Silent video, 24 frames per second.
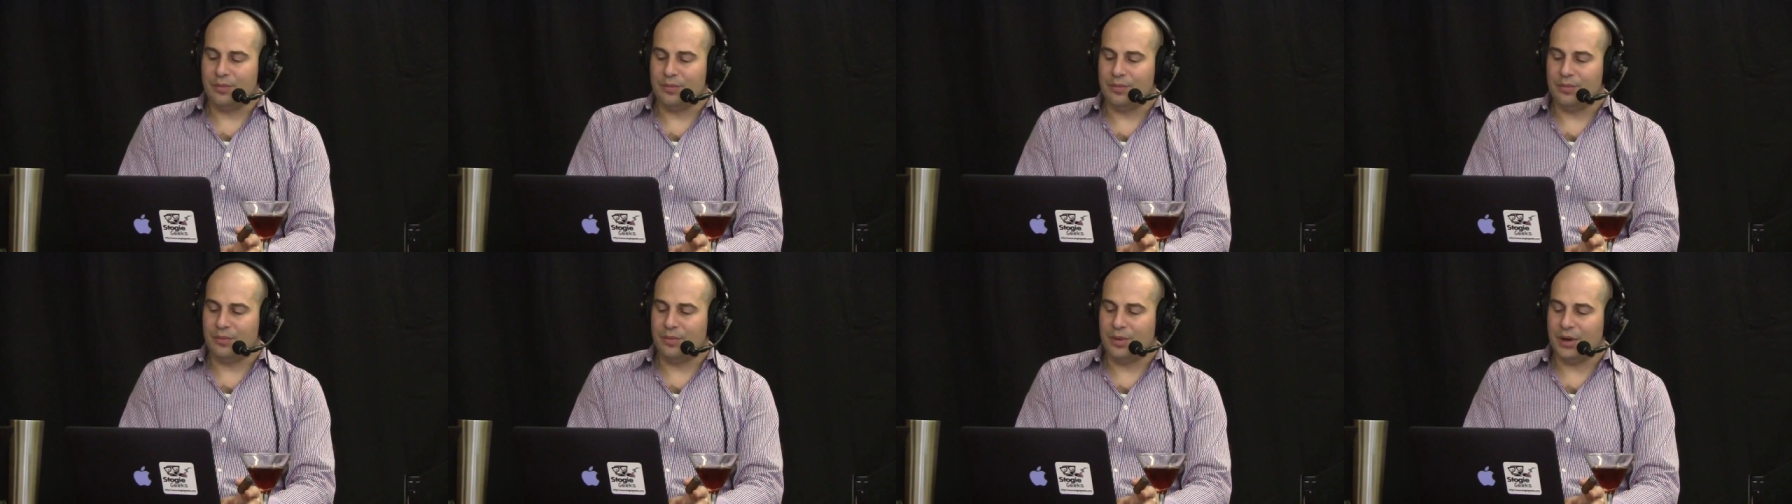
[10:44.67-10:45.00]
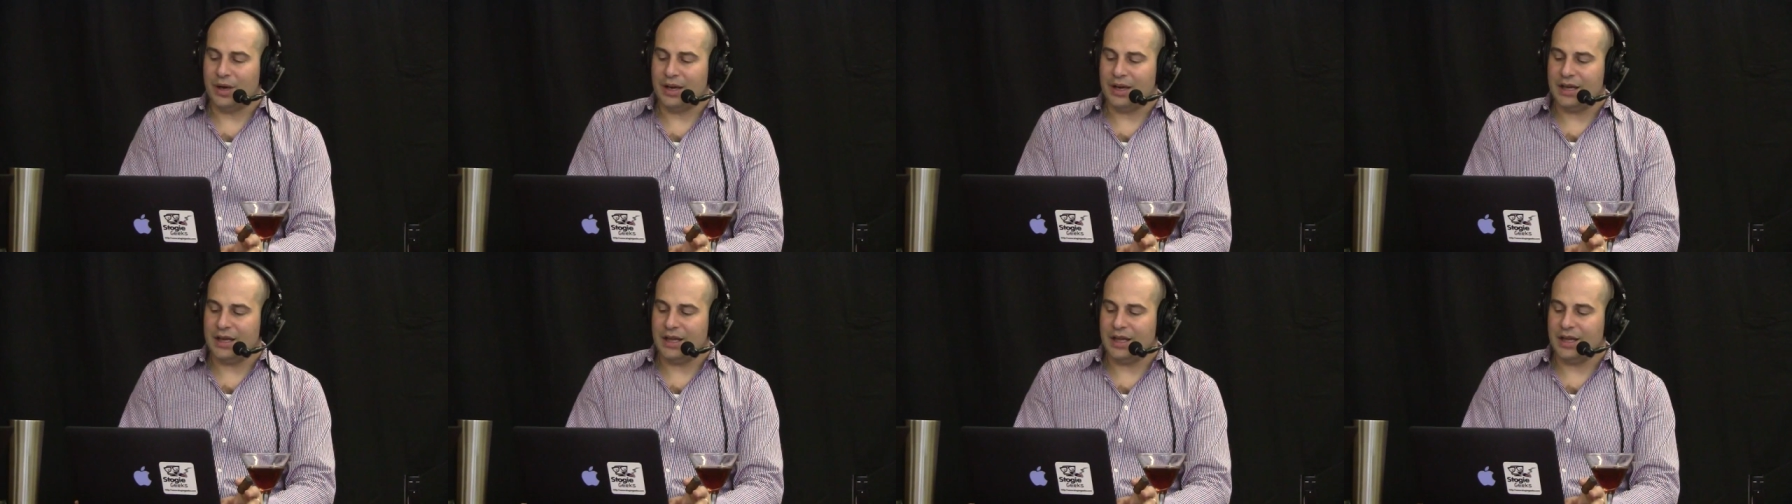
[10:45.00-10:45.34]

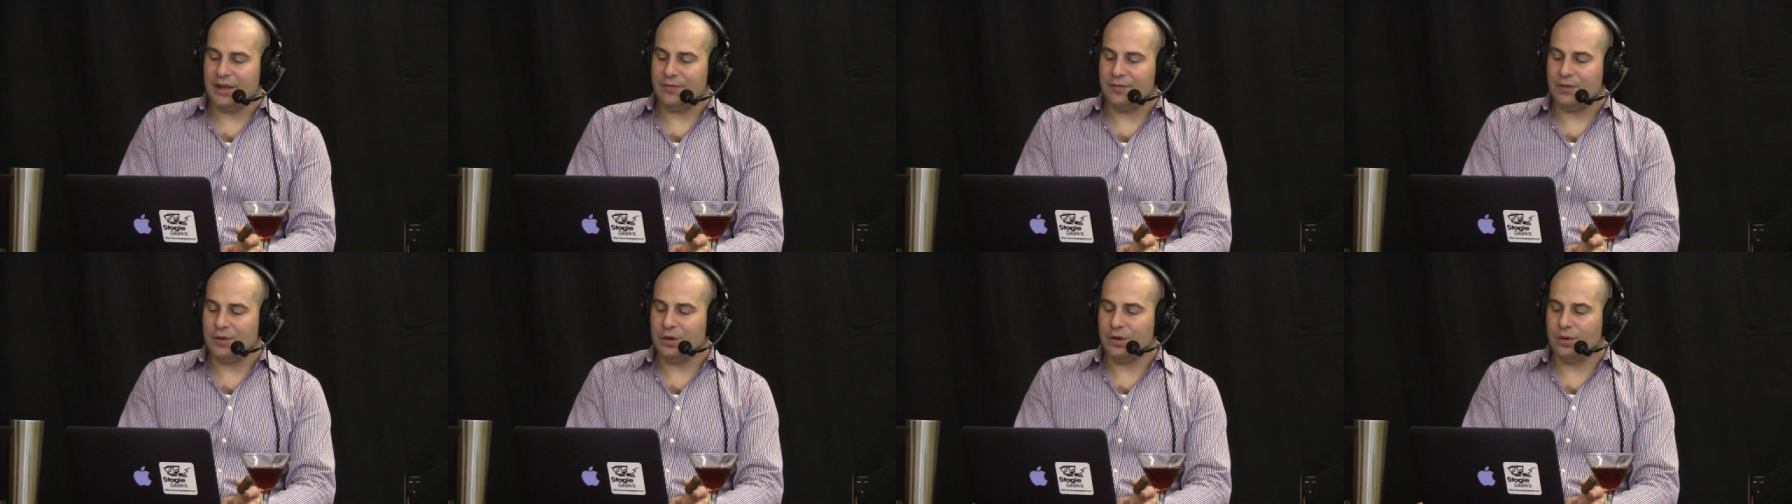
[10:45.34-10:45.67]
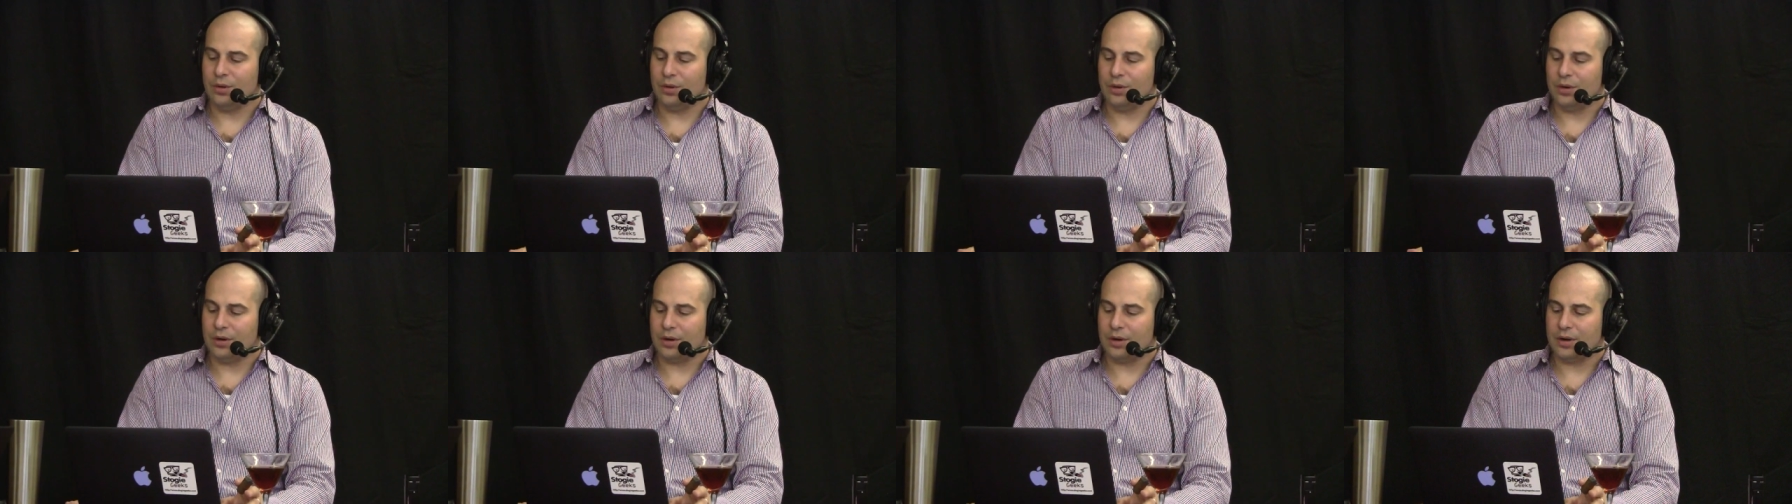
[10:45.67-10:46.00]
But if
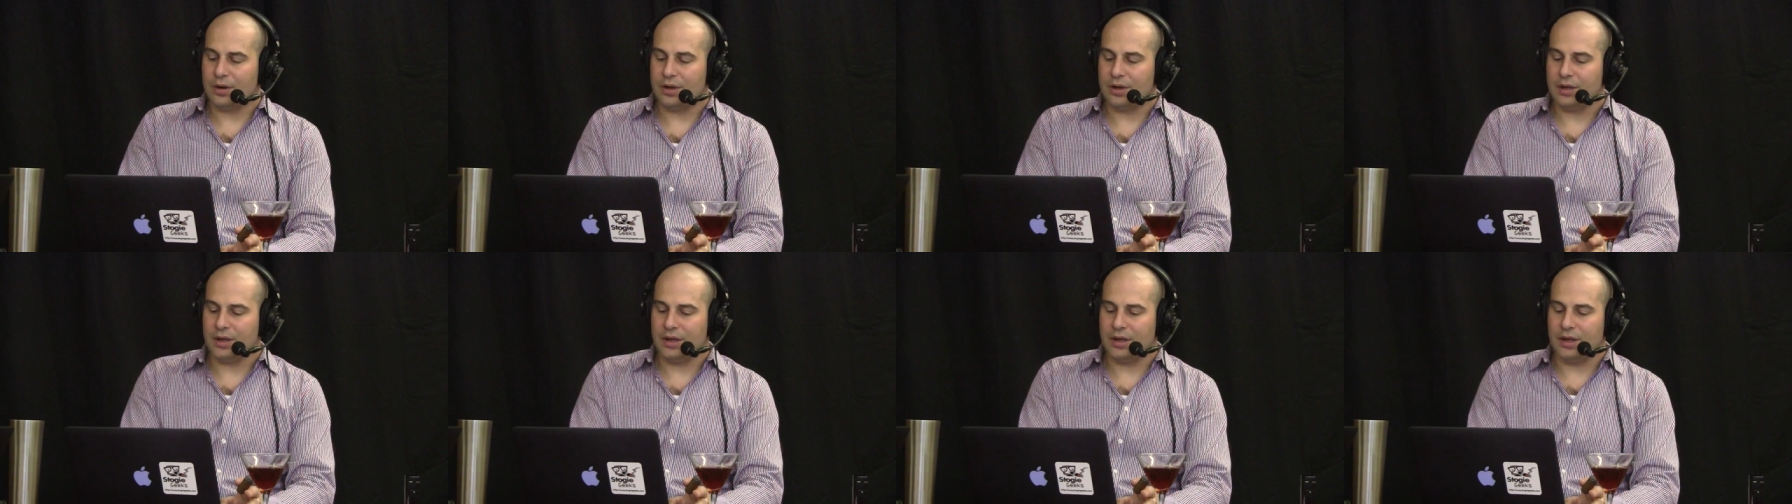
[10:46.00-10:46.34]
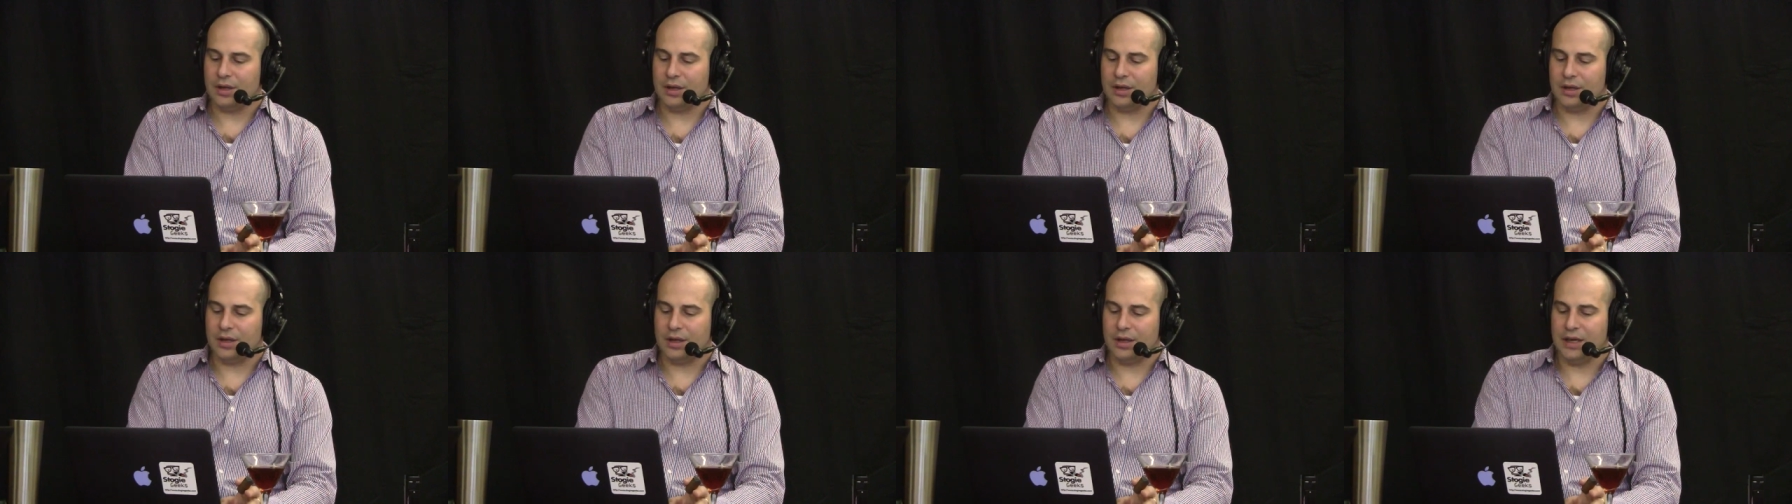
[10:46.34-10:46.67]
you're
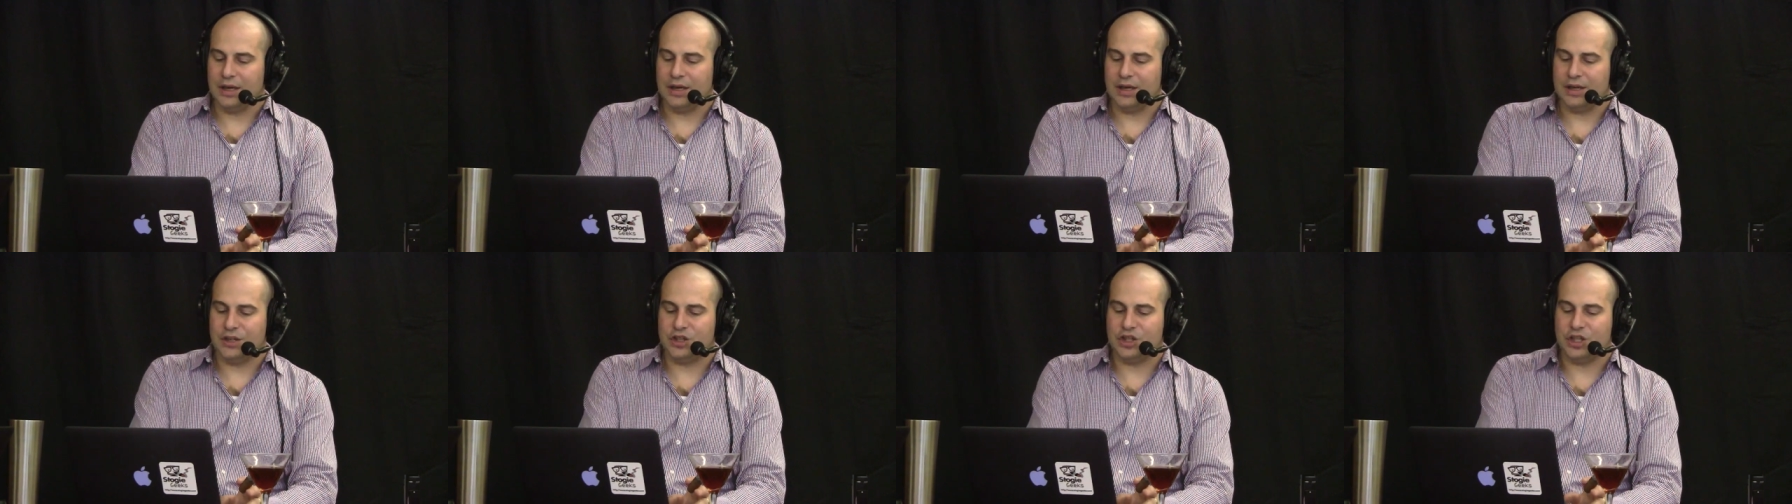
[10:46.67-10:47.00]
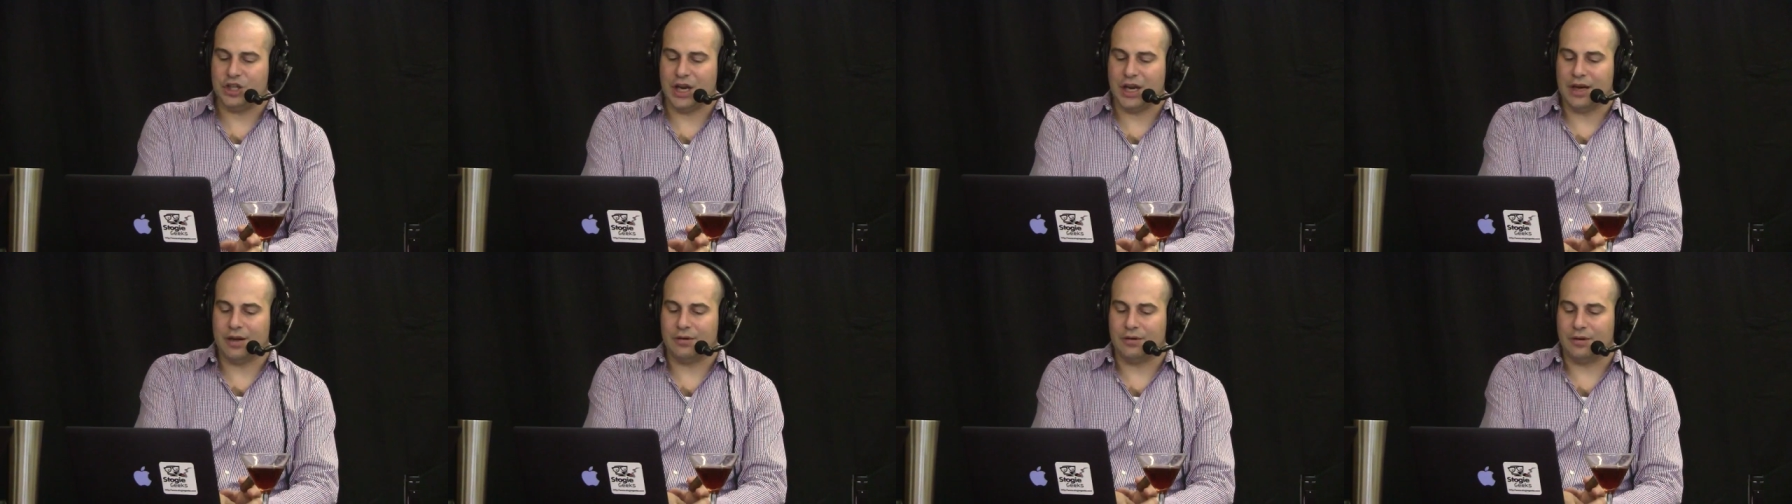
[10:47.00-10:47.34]
I- in a
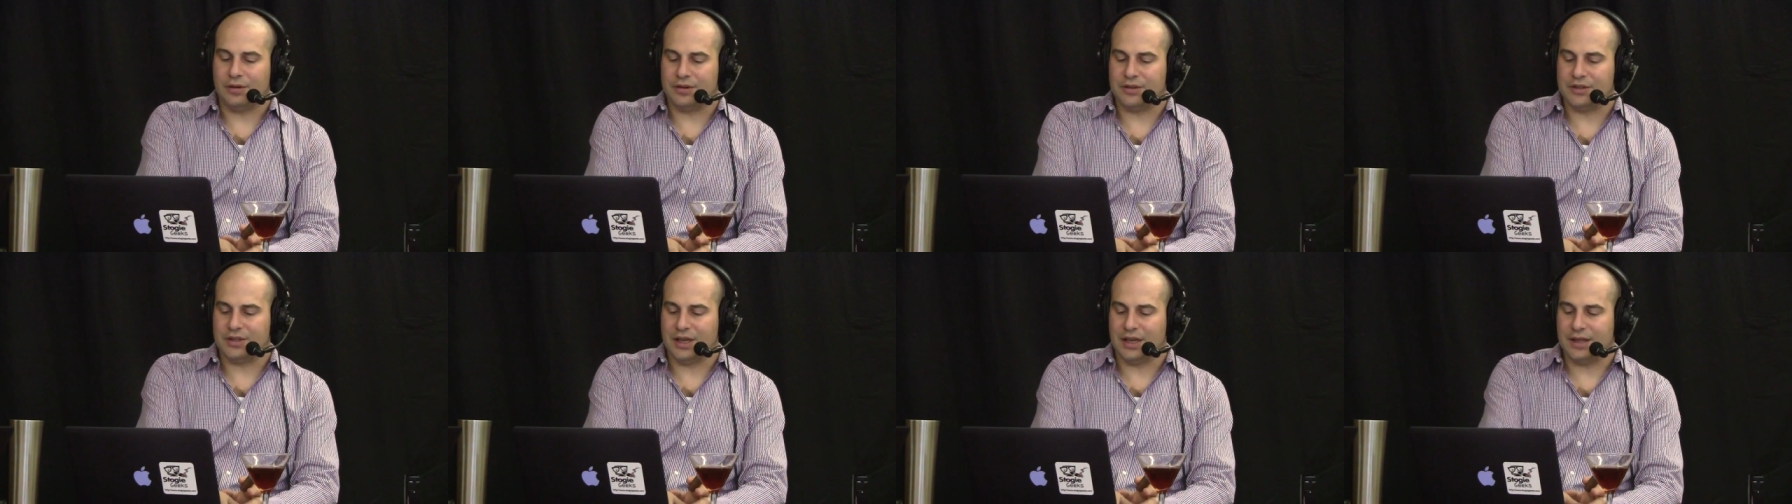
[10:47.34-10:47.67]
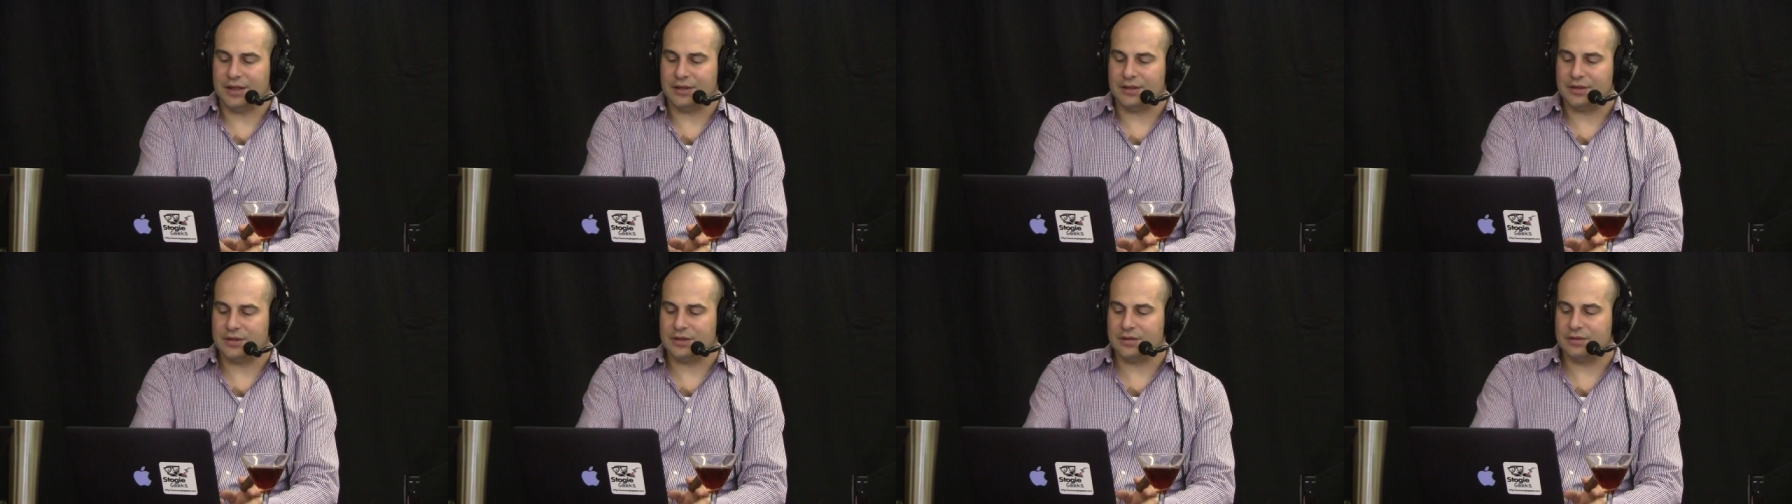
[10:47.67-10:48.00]
general
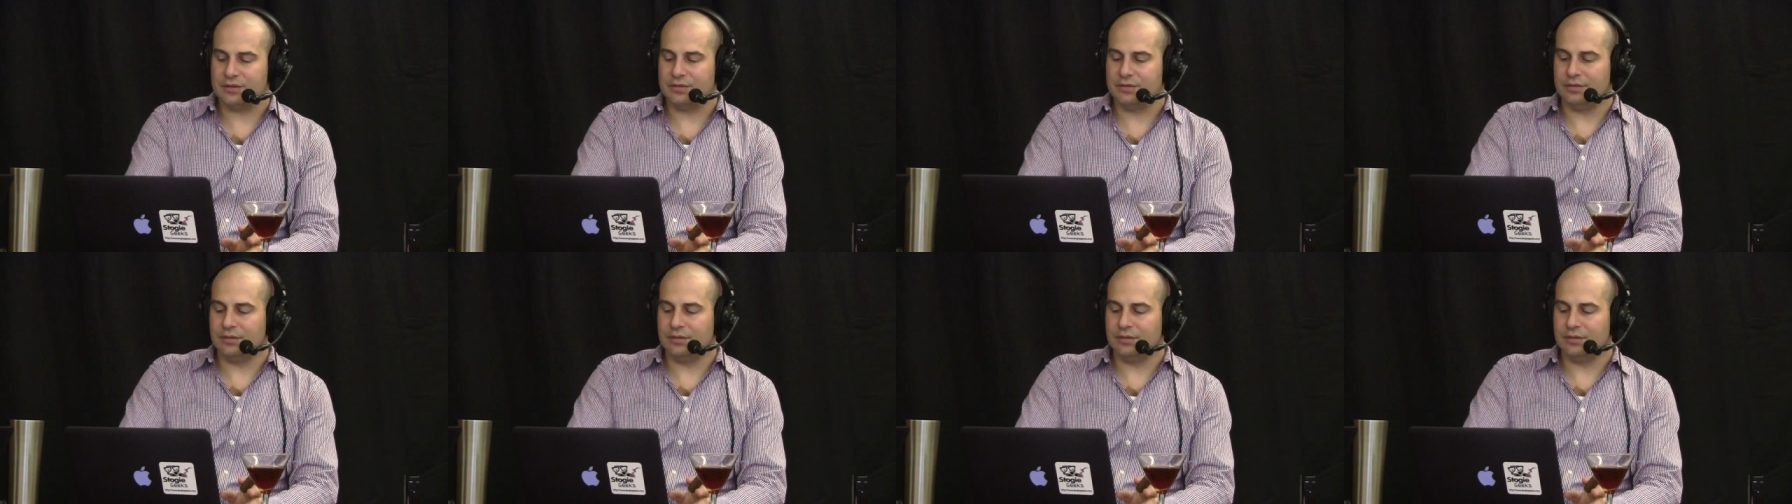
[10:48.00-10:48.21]
sense